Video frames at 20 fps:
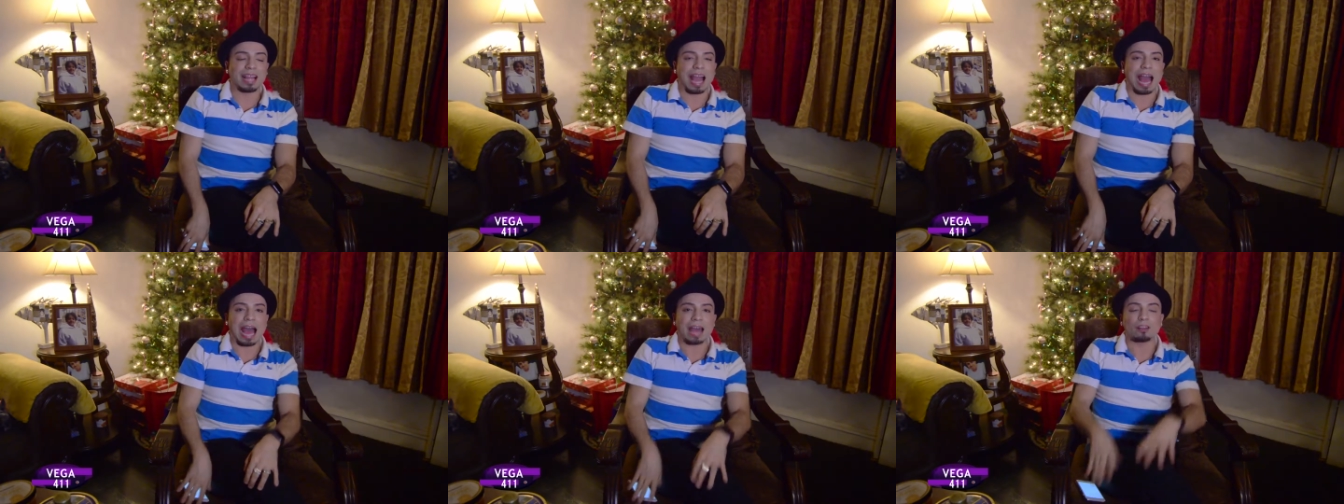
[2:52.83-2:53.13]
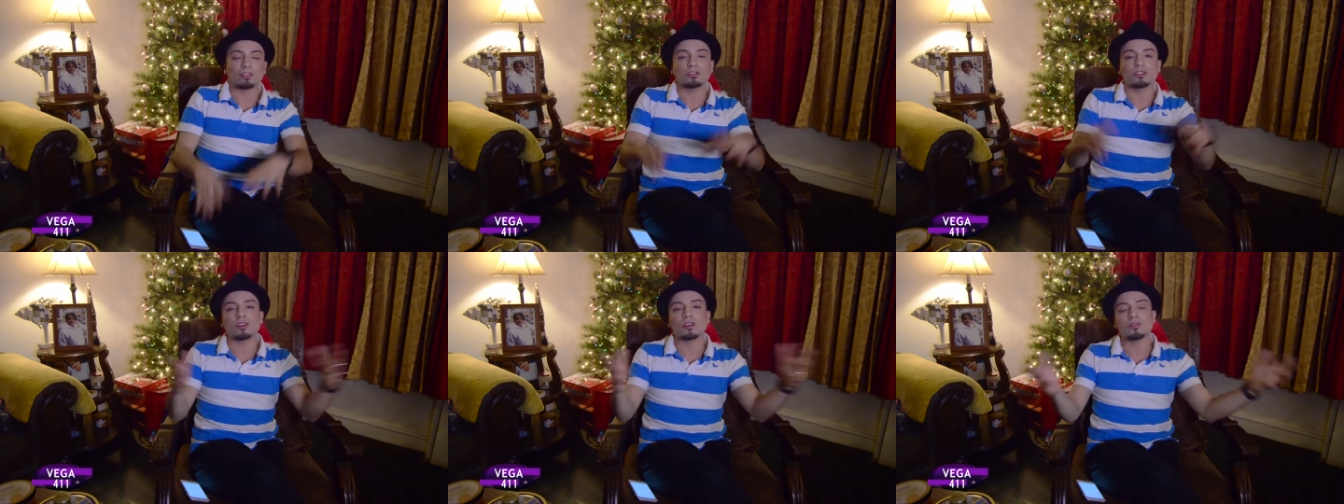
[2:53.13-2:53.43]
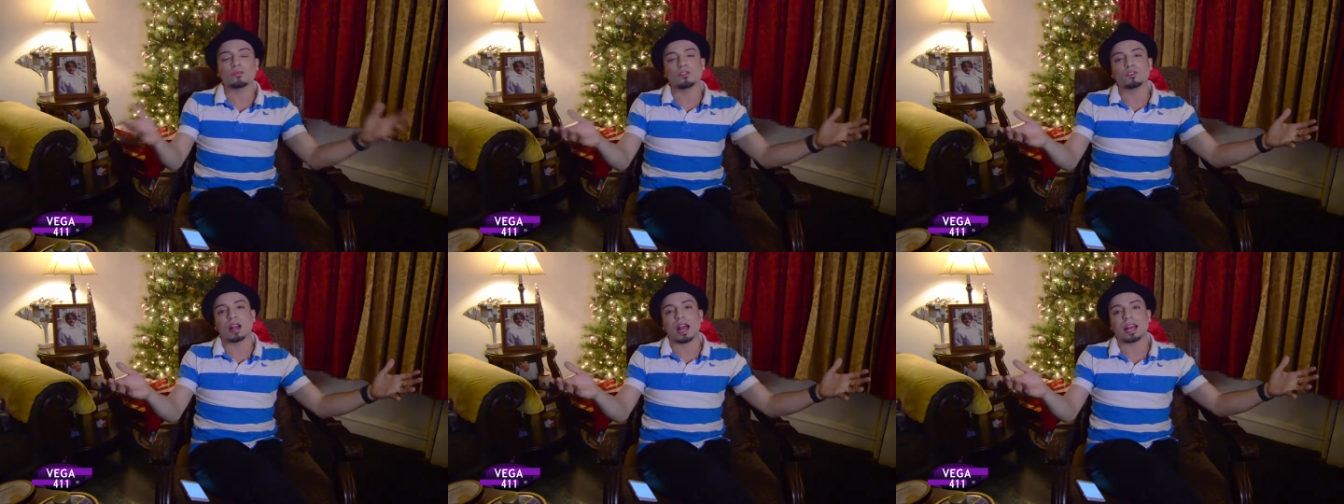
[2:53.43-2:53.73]
I don't know
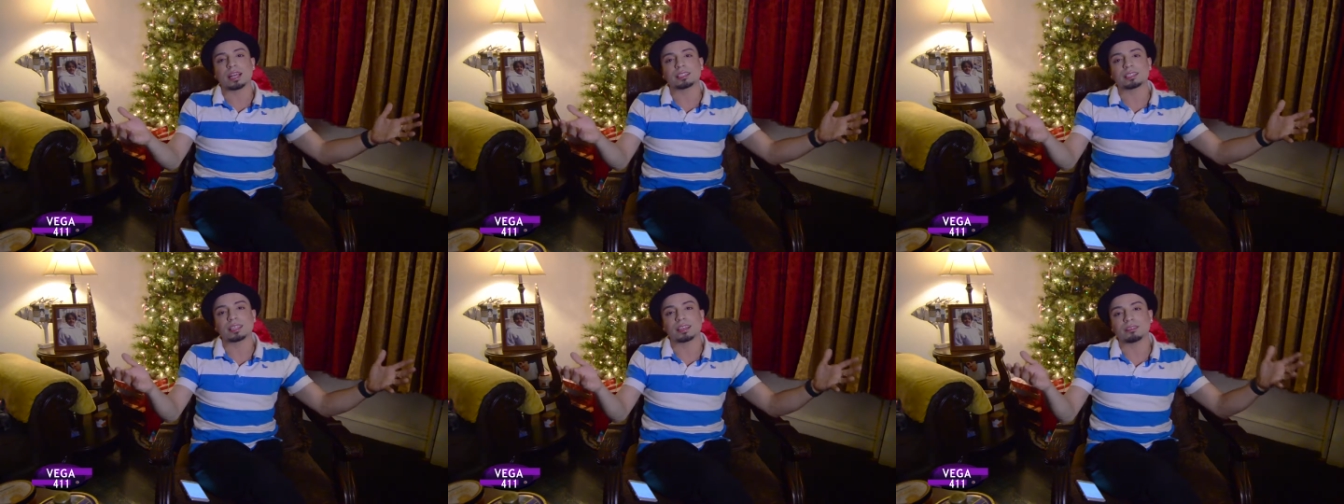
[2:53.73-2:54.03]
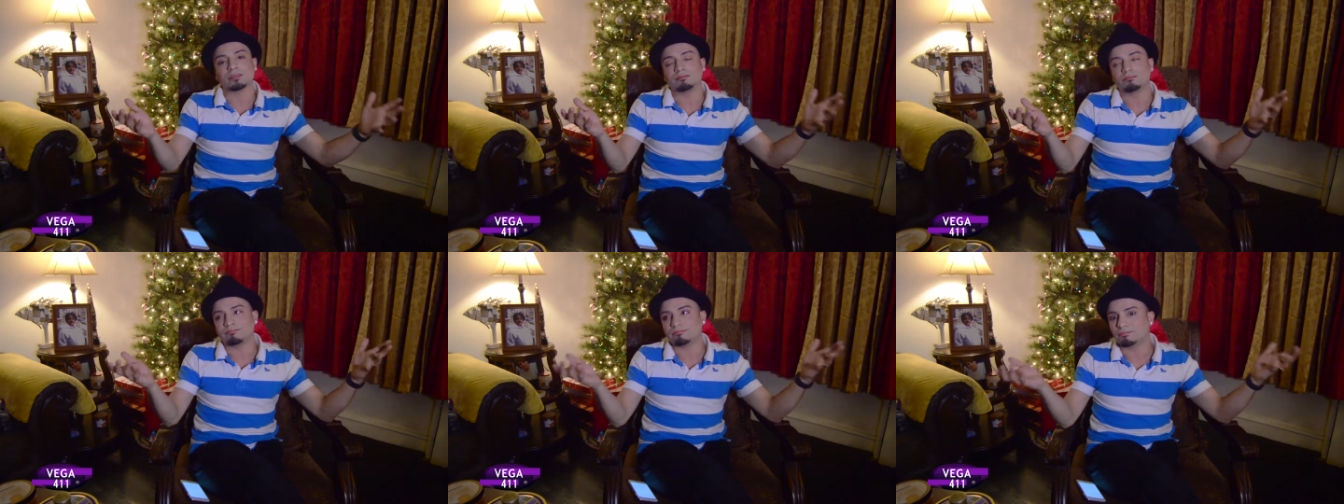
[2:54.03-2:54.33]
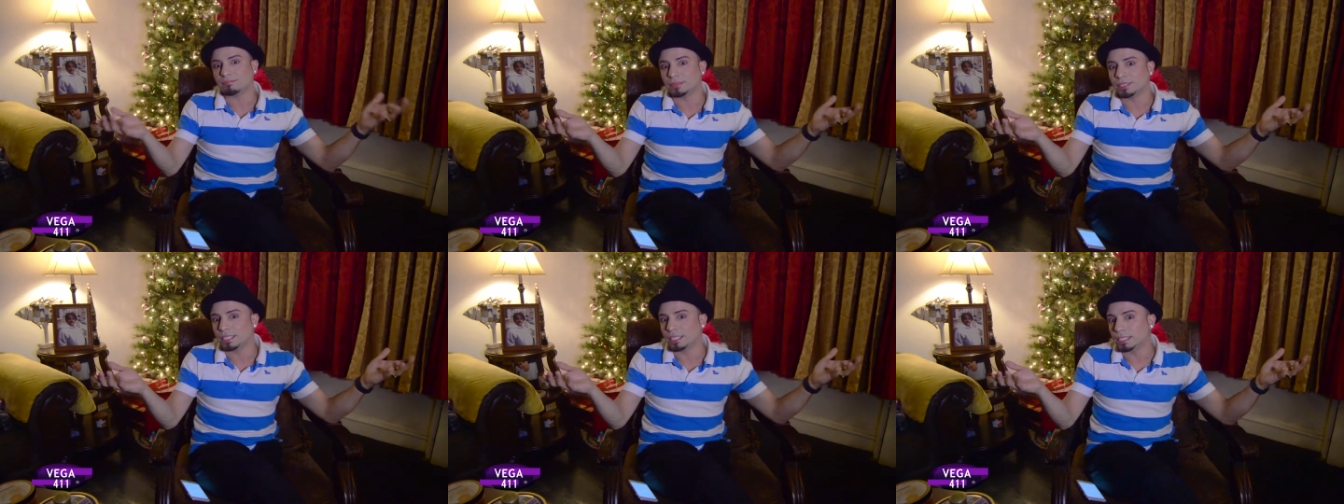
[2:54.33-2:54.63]
if you guys
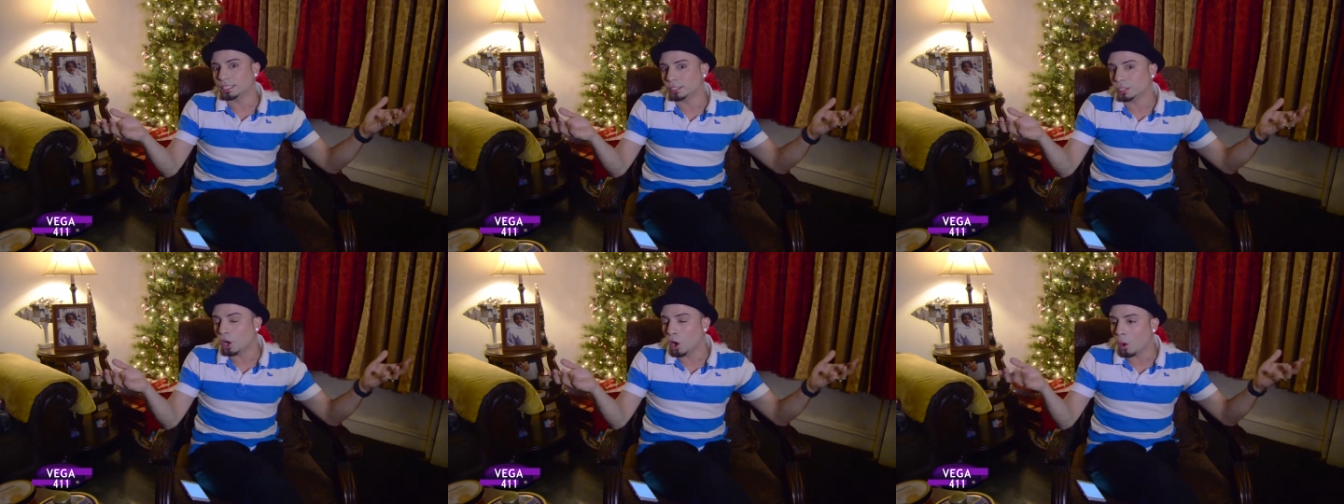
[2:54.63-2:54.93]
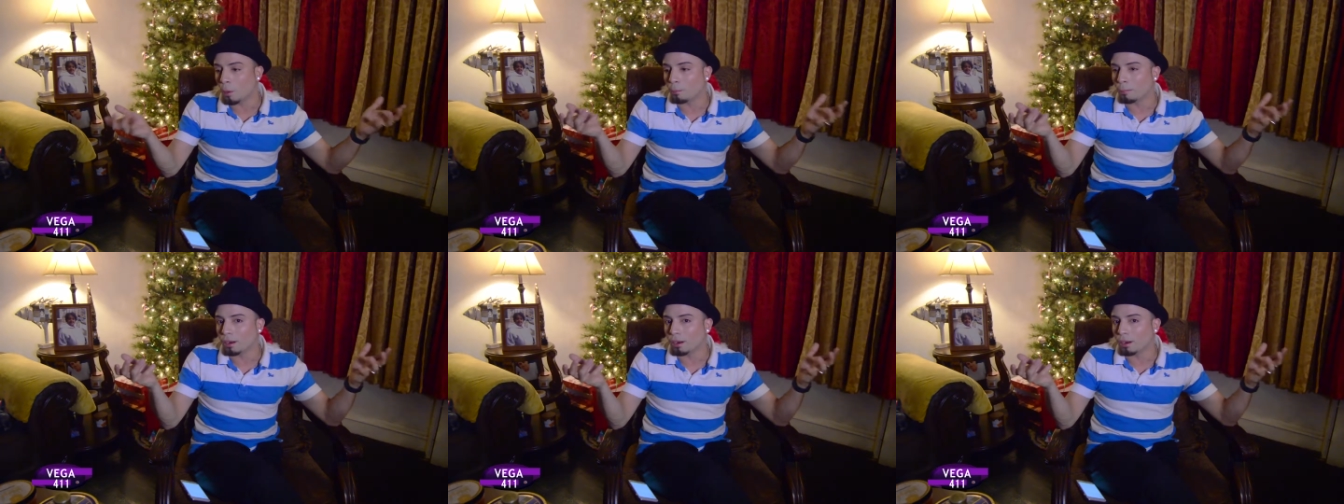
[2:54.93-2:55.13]
didn't know,